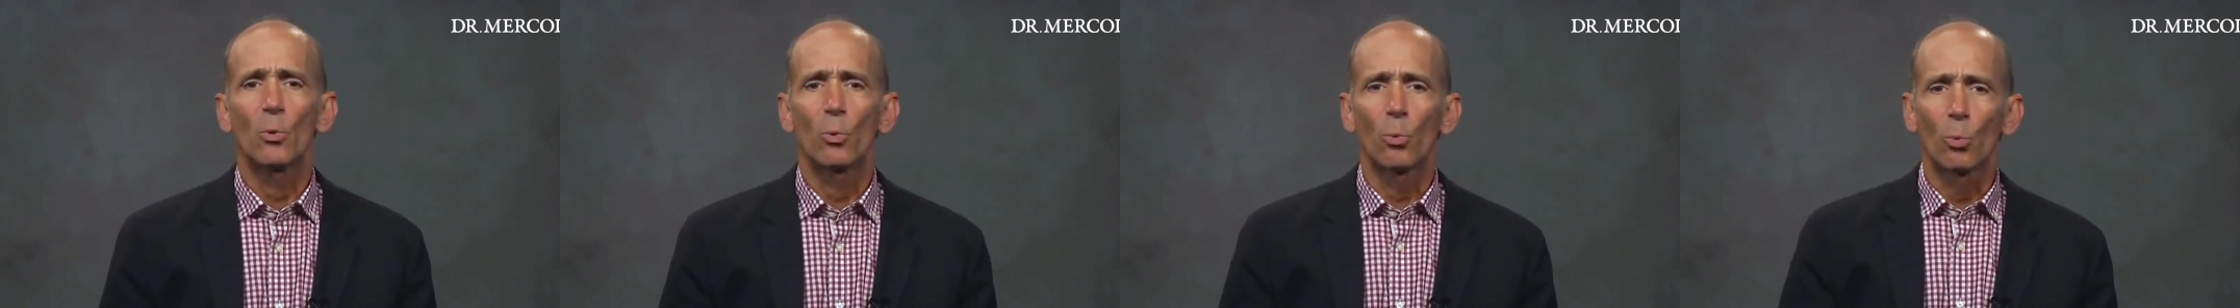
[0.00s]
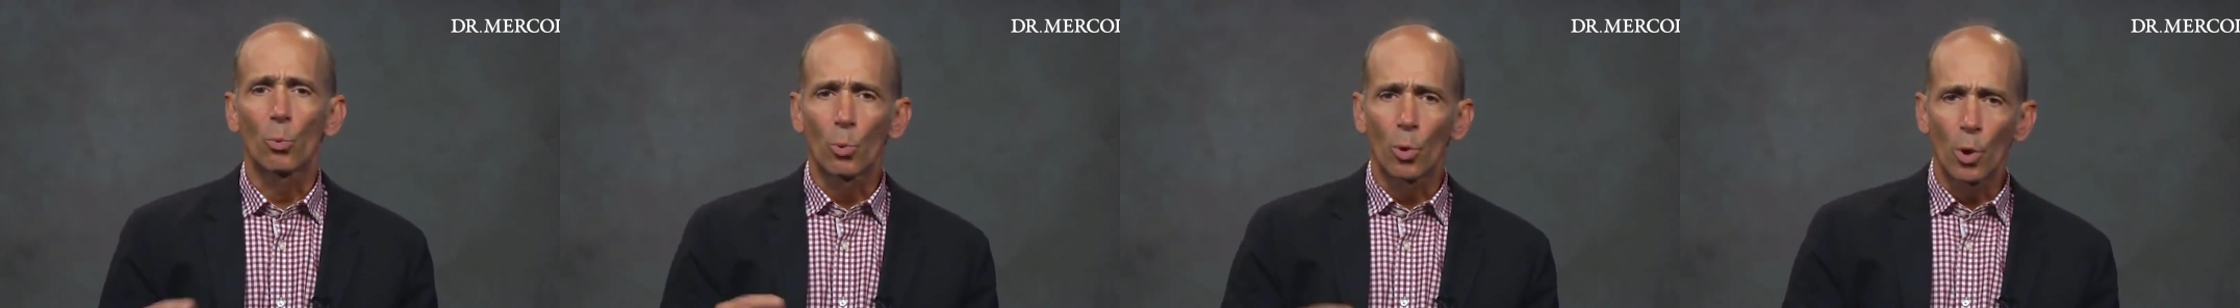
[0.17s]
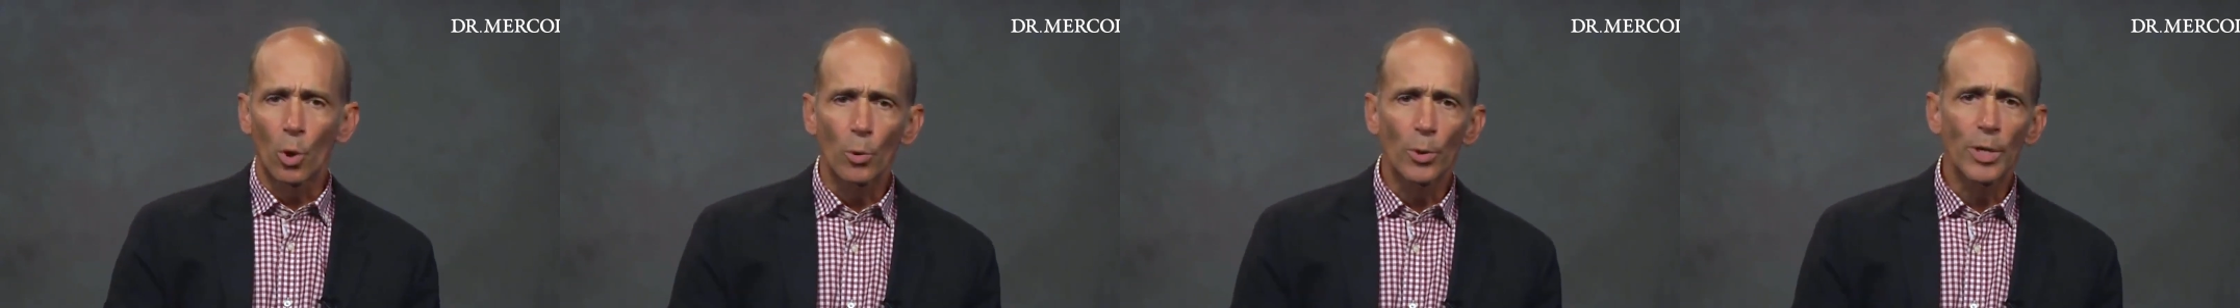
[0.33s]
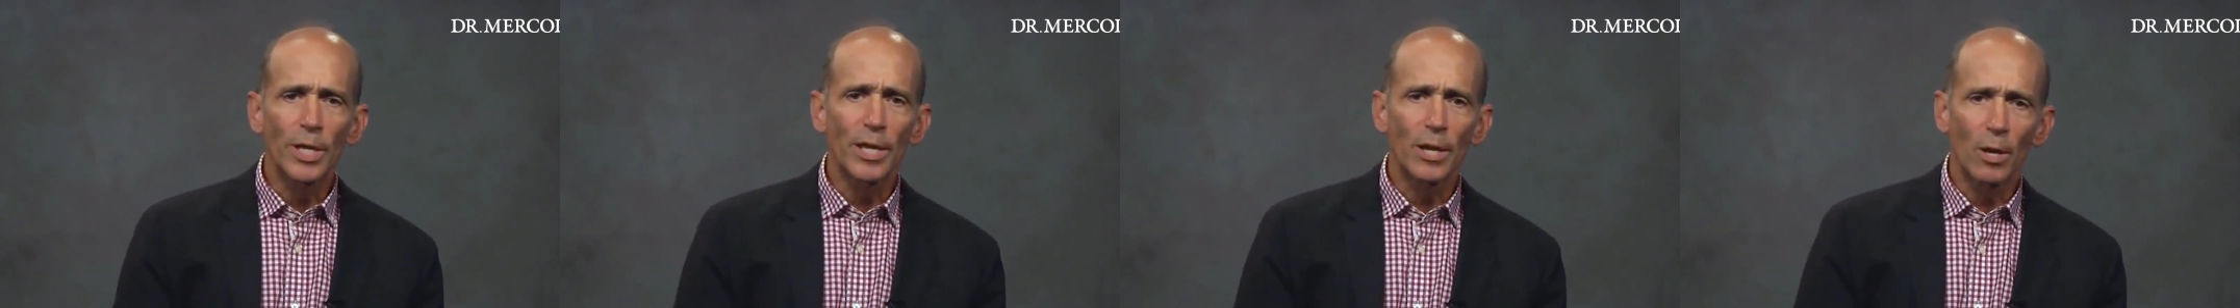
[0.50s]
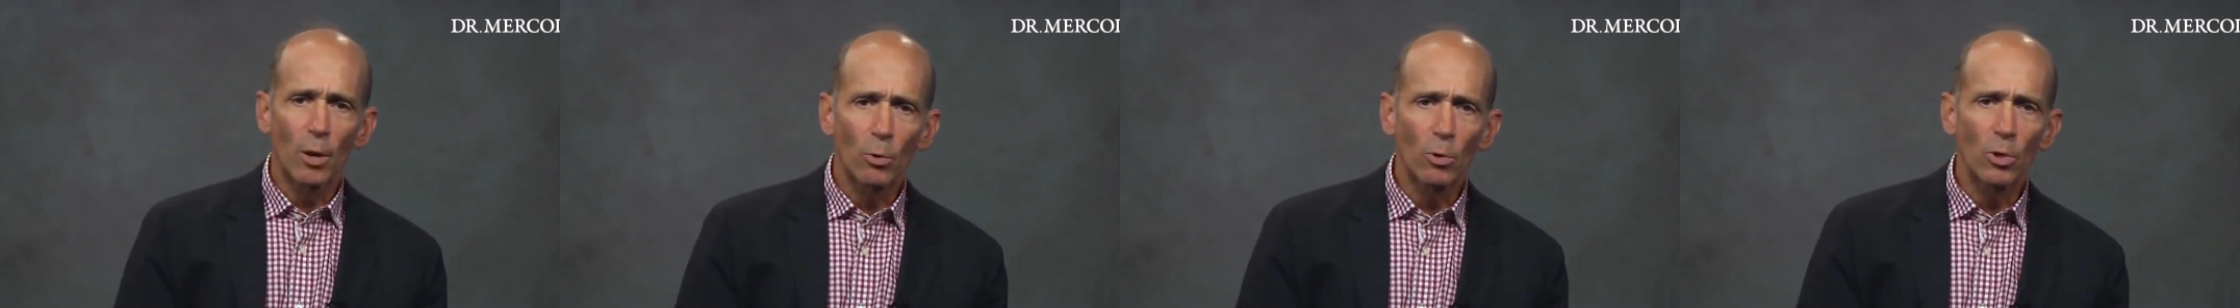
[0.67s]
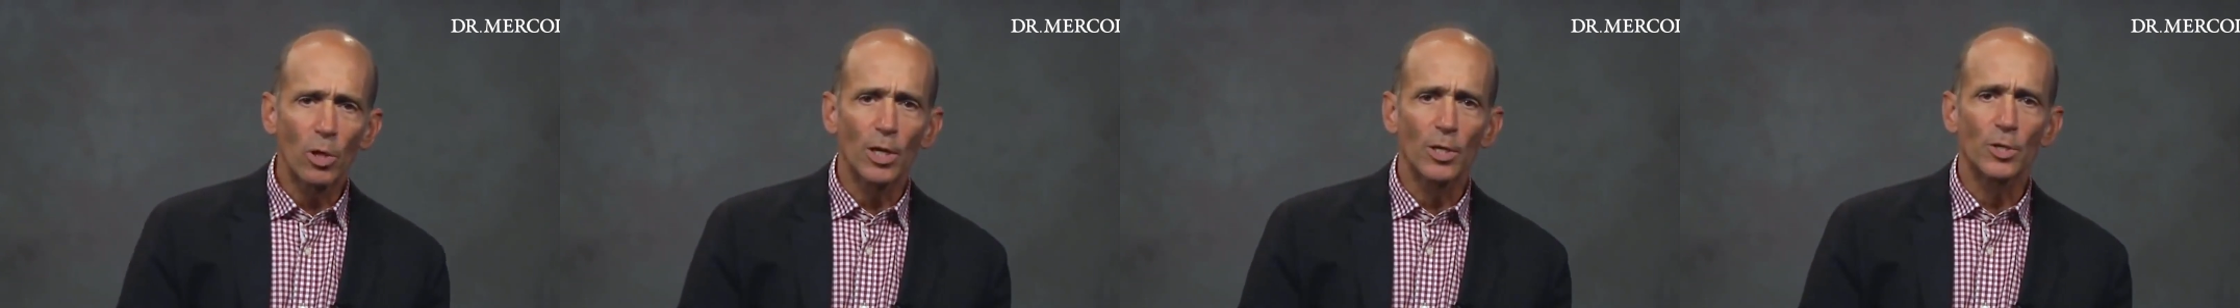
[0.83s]

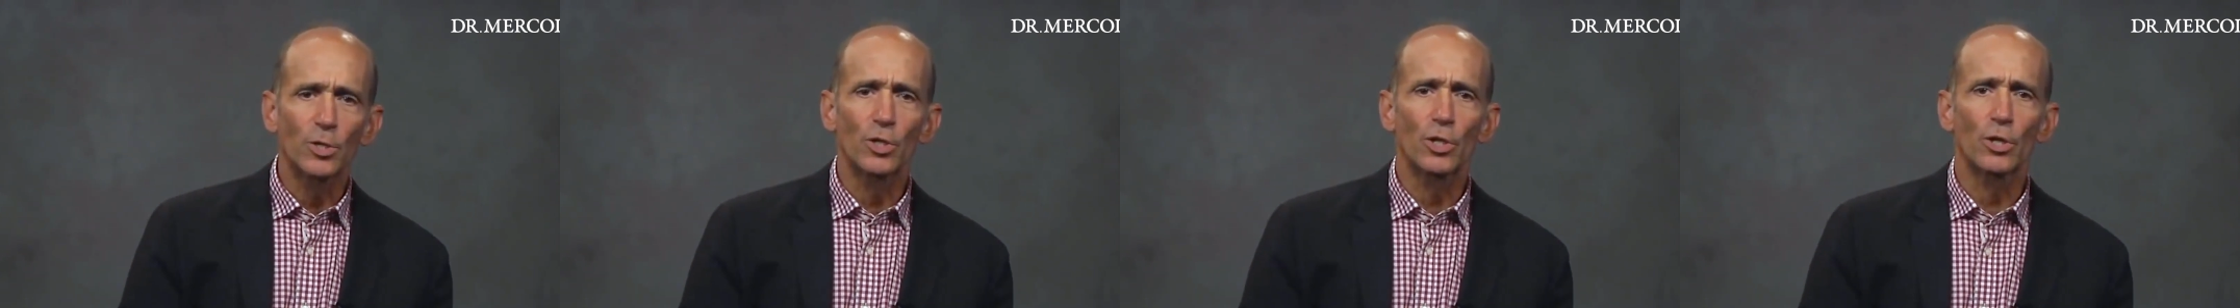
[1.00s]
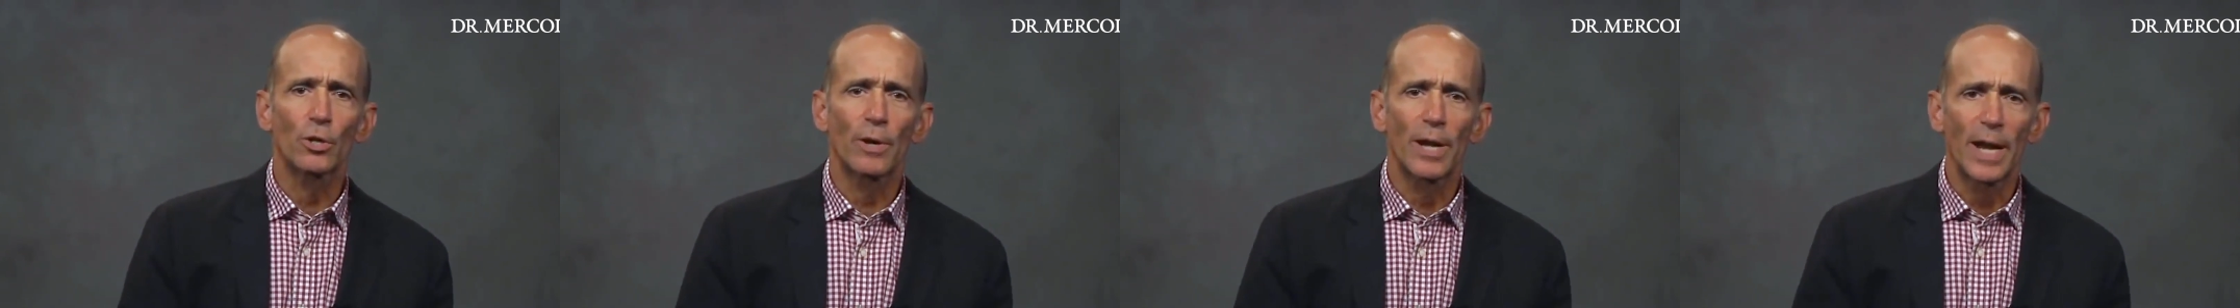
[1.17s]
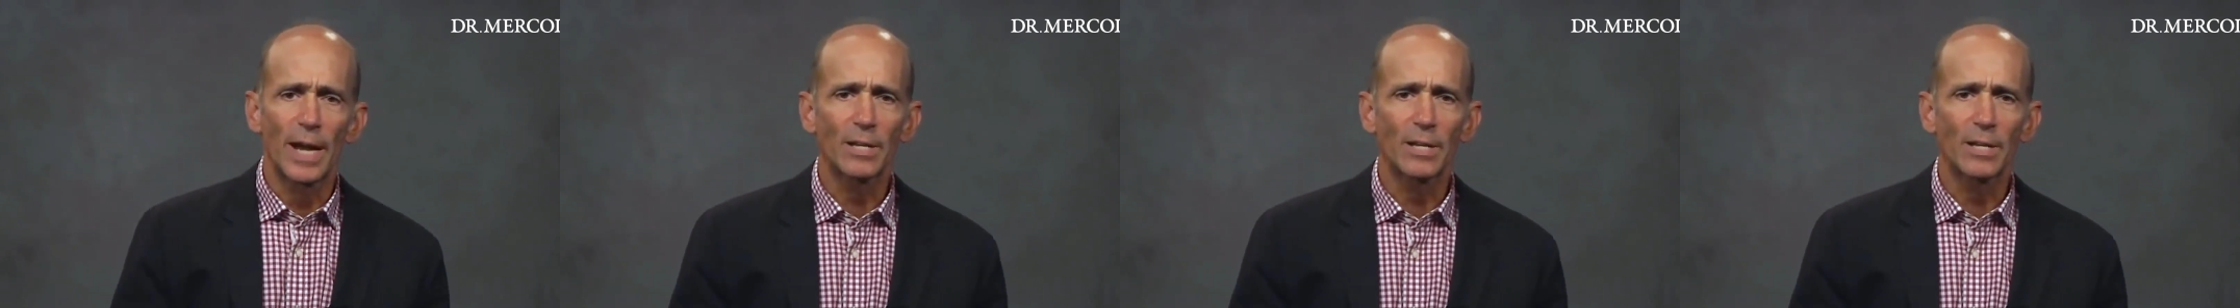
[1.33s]
rhodiola to your